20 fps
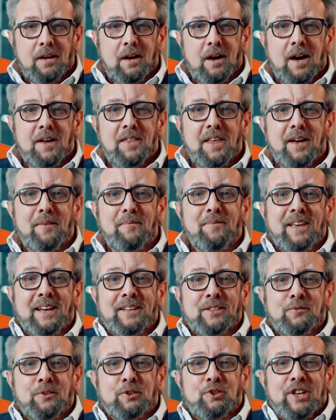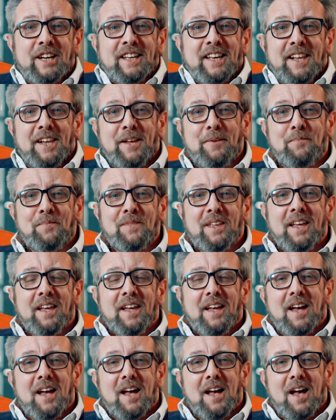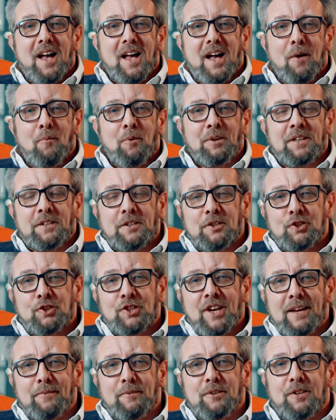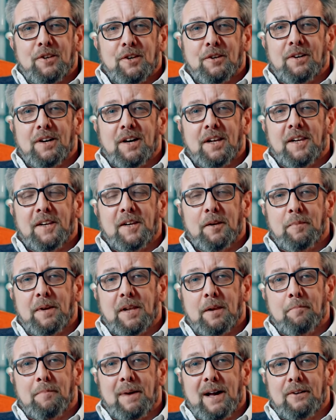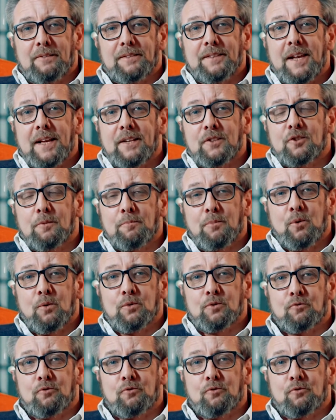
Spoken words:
Hi there, thanks for checking in. I wanted to share with you a little bit about NetSupport's